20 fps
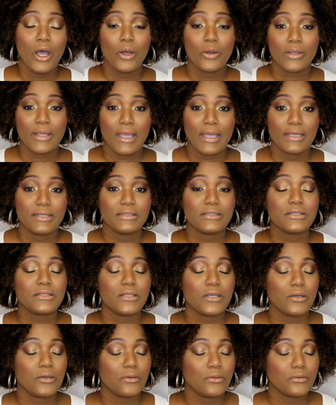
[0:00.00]
Okay,
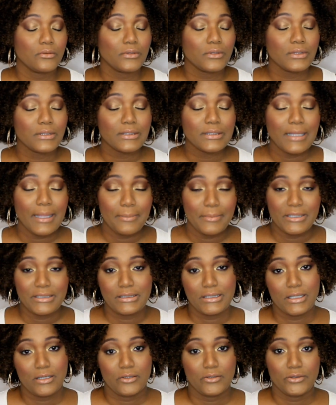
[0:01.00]
so let me
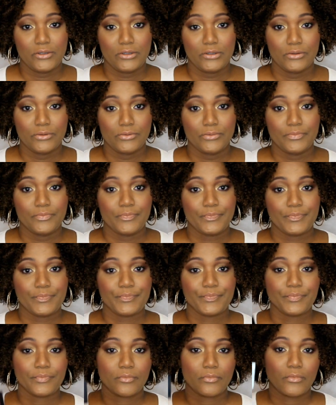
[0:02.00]
tell you,
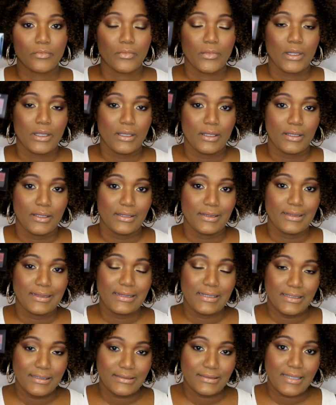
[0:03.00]

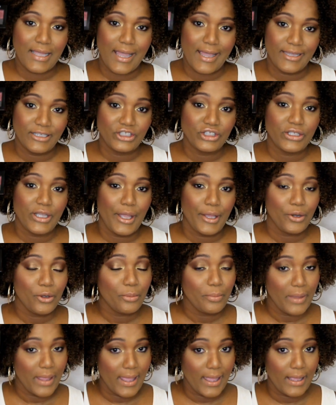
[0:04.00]
this
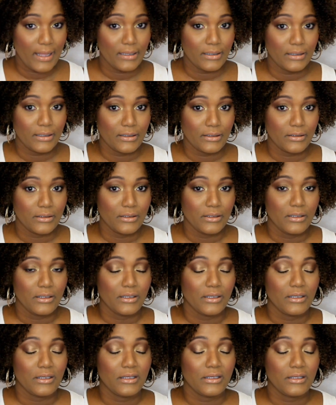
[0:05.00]
eyeshadow palette
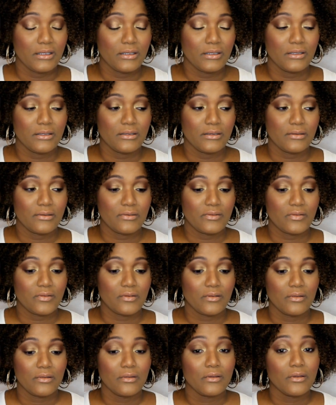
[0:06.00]

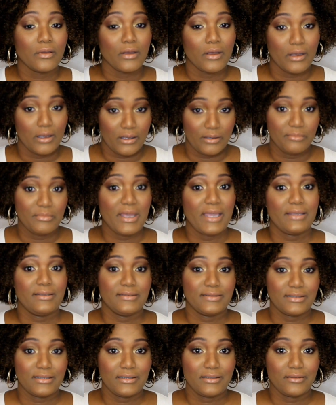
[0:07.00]
is
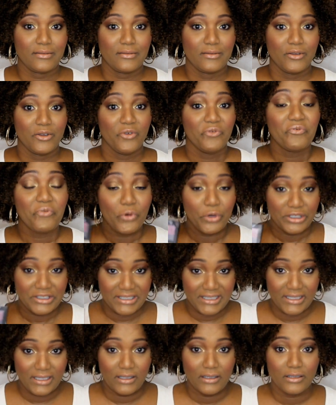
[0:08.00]
amazing for
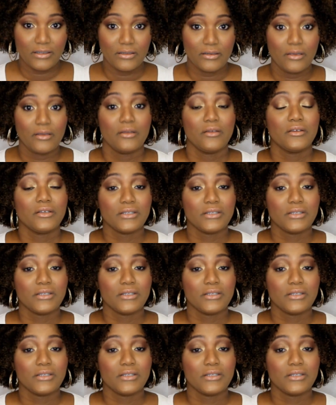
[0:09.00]
$10.